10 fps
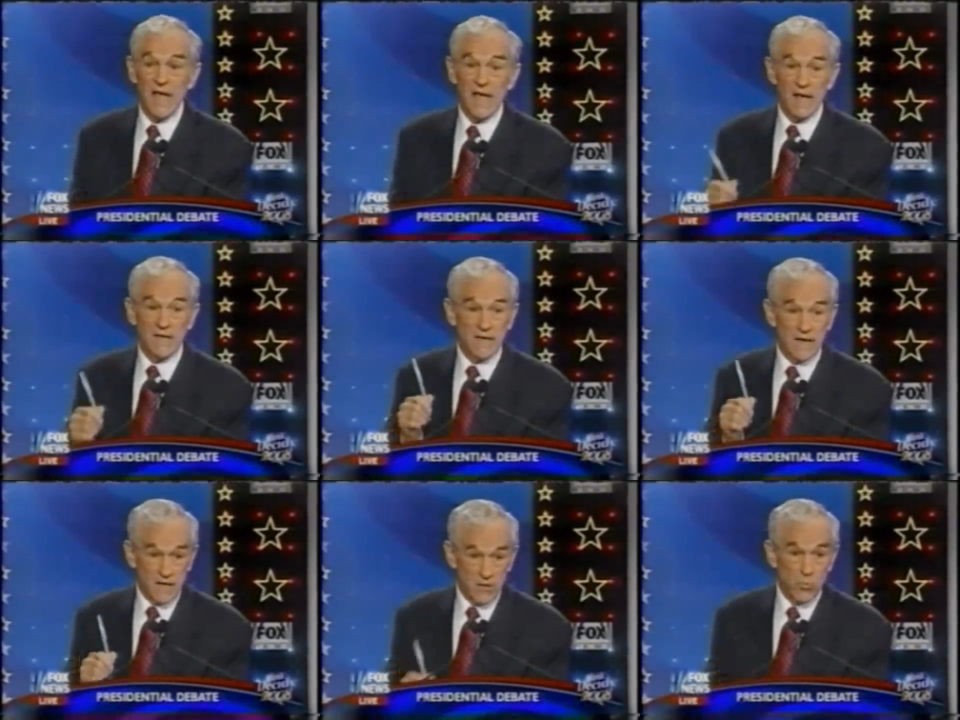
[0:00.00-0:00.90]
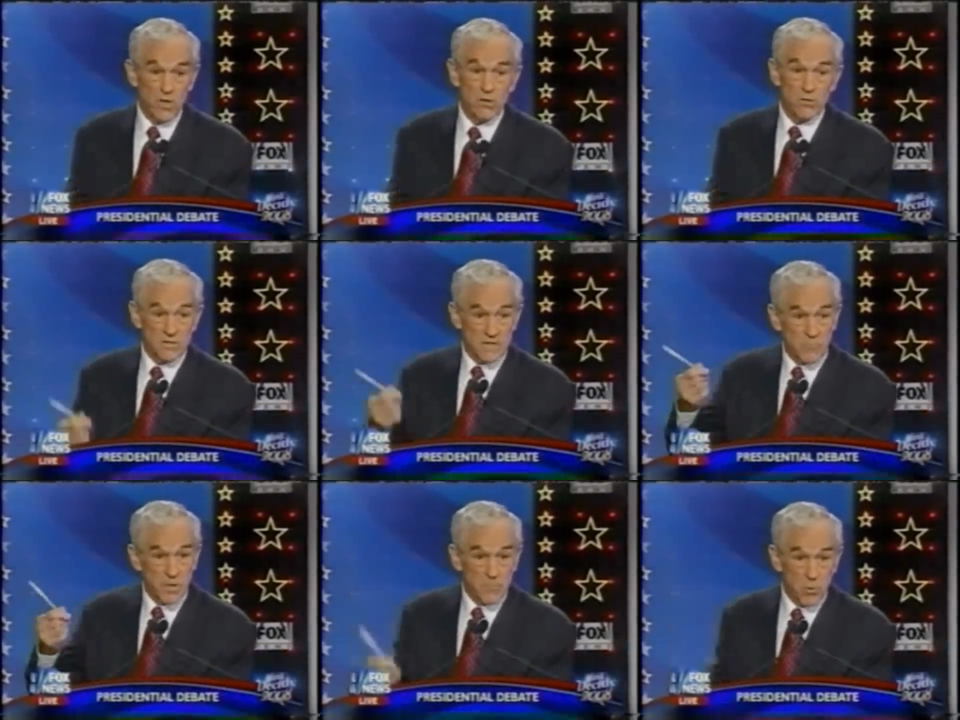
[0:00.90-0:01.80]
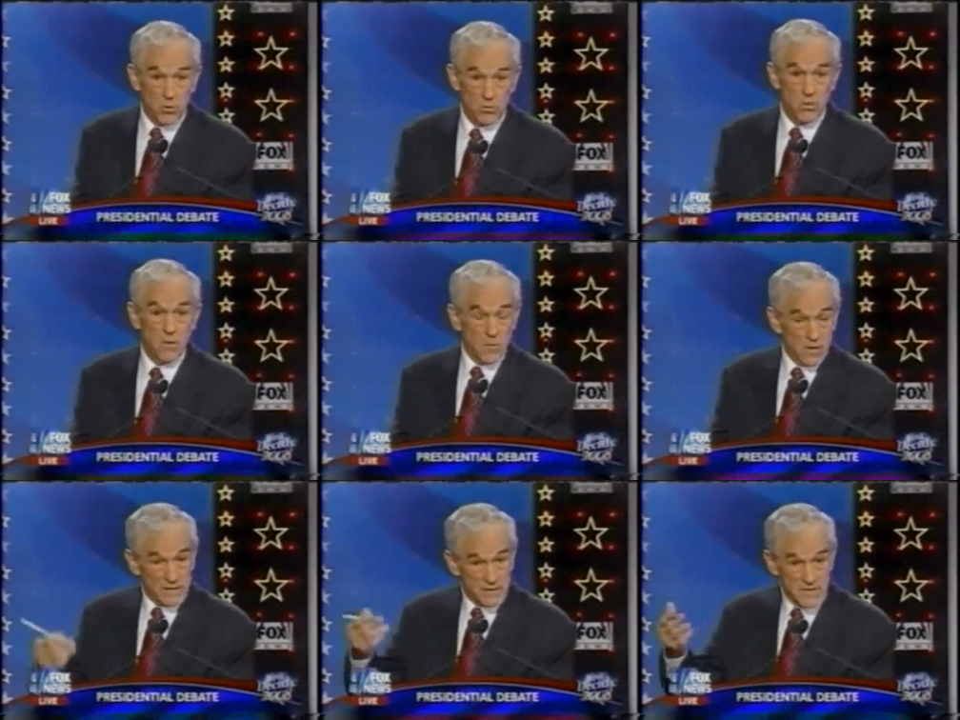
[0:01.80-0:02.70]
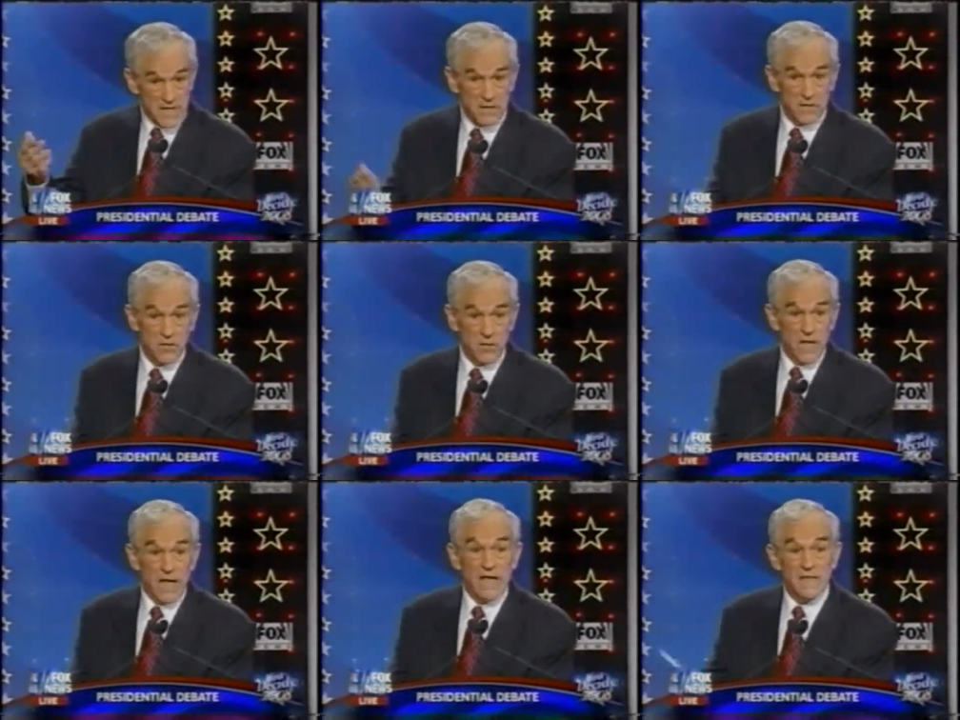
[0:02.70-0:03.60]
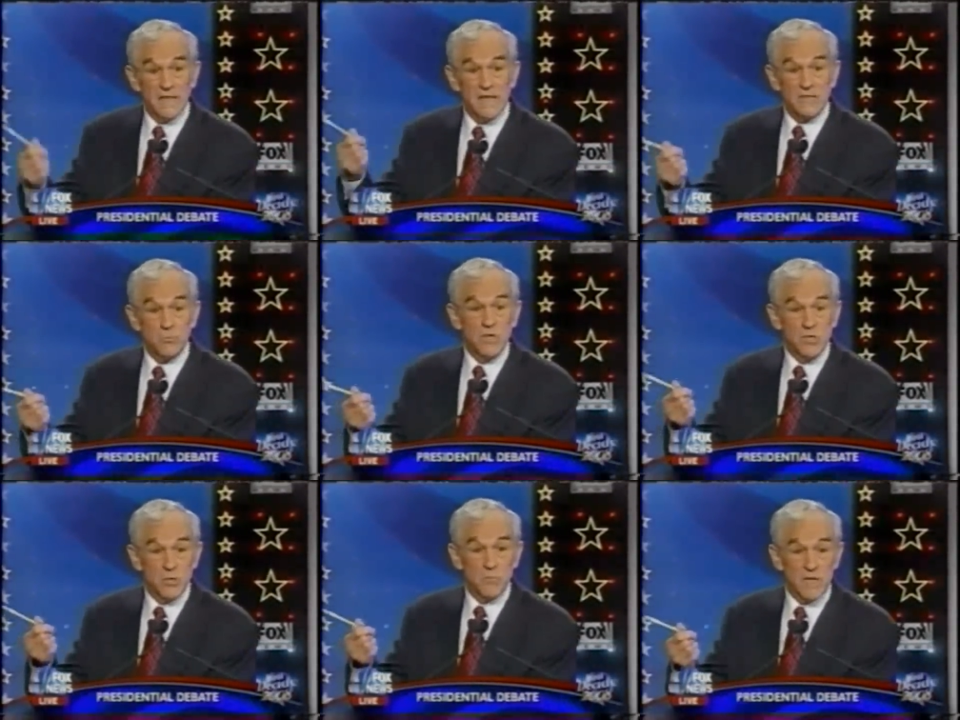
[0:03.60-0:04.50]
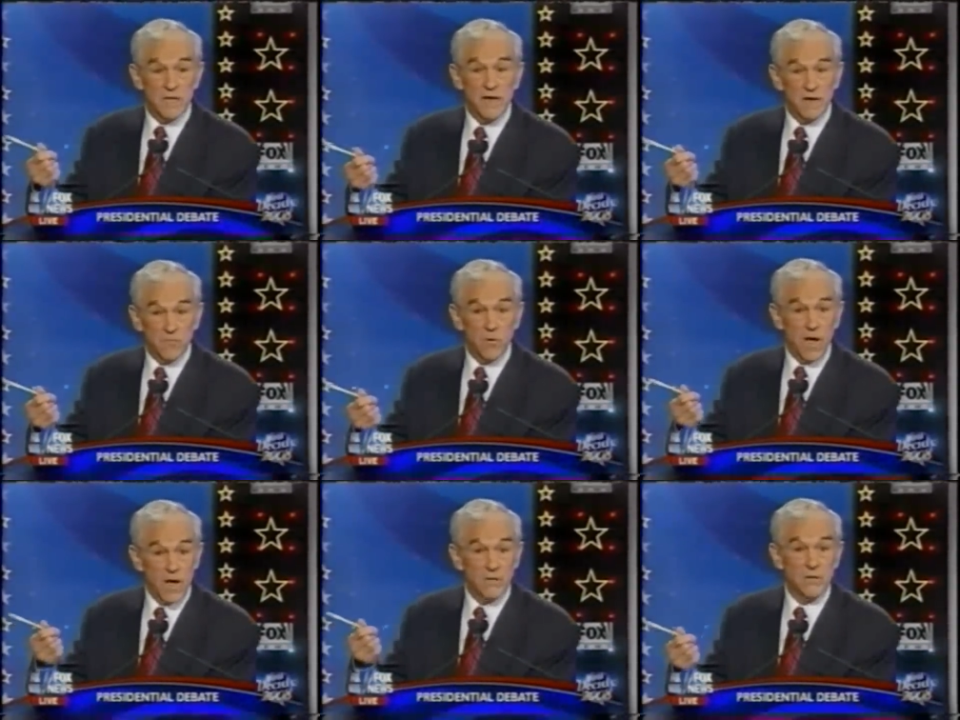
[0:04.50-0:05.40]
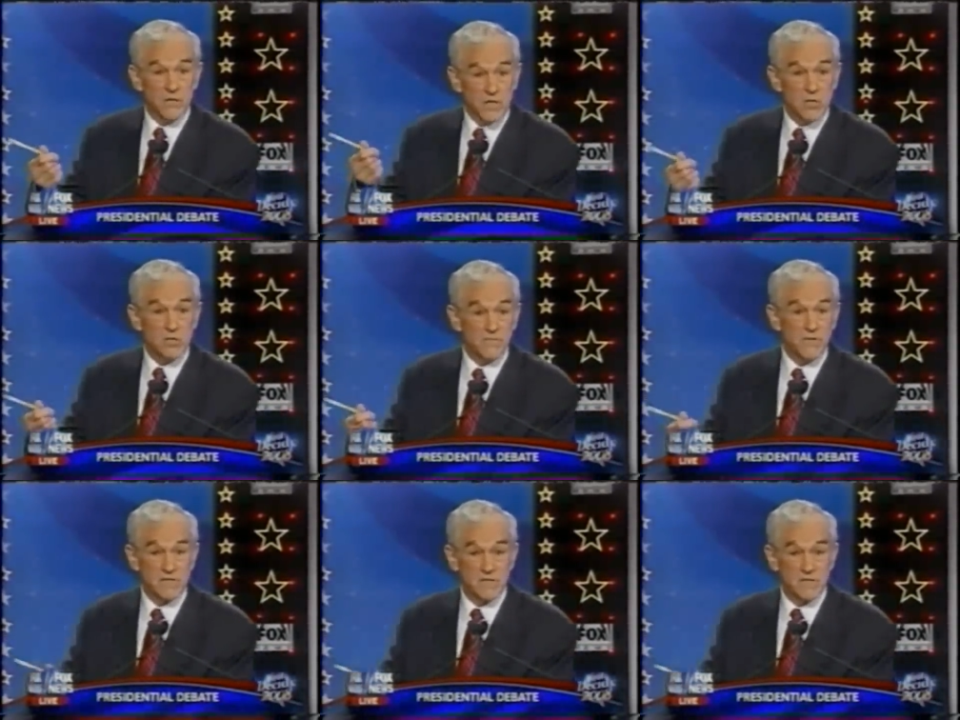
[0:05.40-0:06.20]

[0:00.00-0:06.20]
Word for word: and we're, some people, like the senator, he thinks we should be there for 100 years if